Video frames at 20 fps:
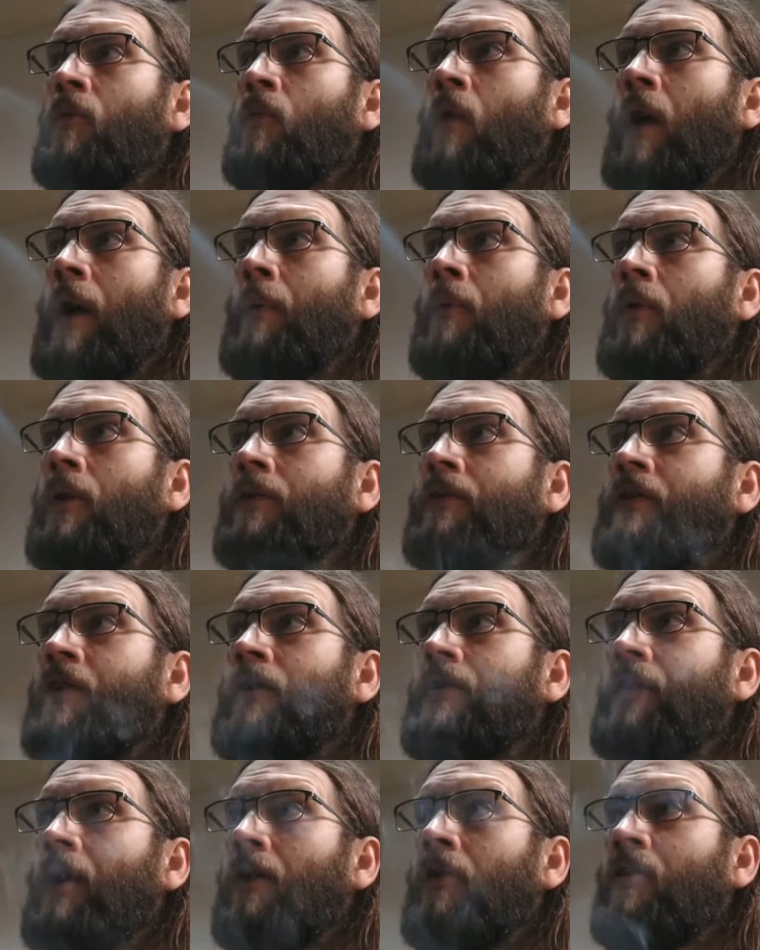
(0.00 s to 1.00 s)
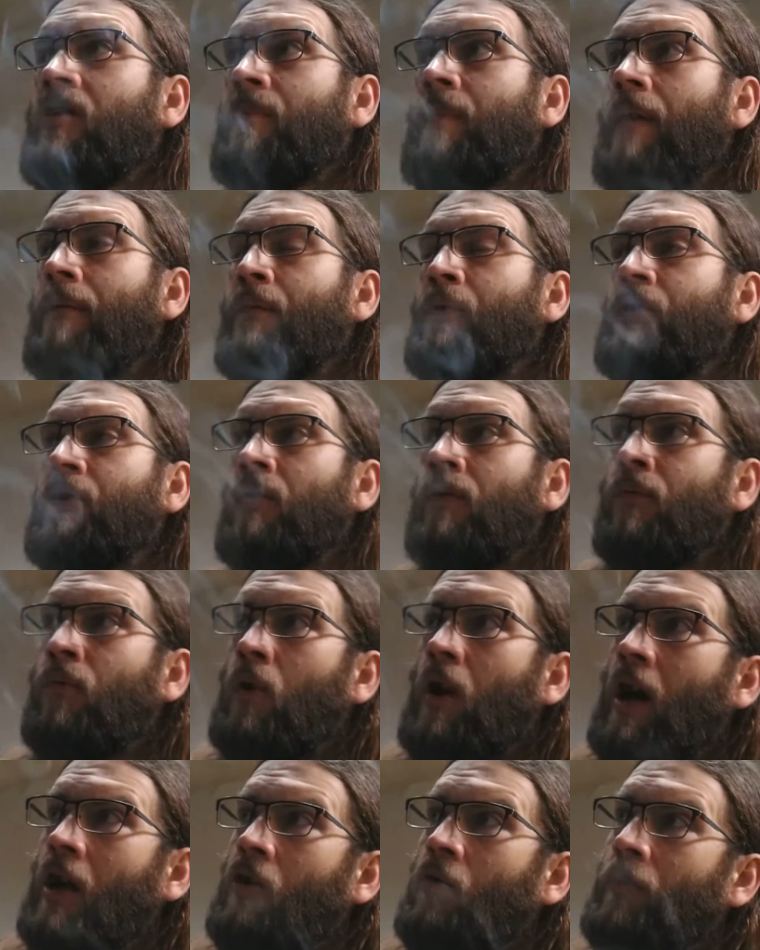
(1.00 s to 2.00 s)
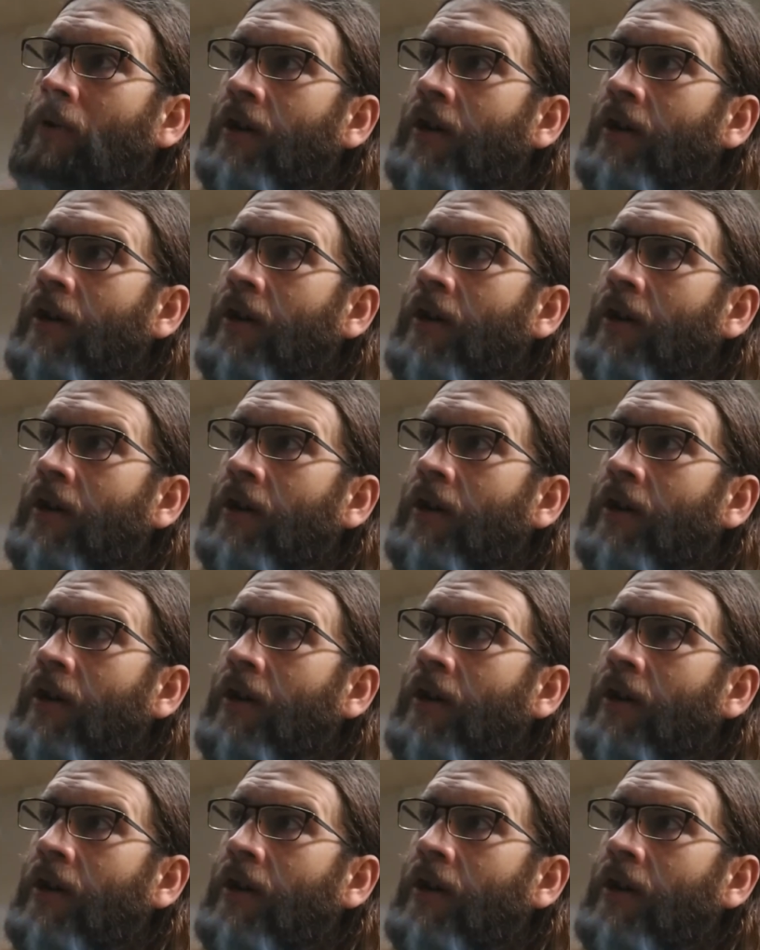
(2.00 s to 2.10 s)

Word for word: the right ones because I looked them up for Silverado,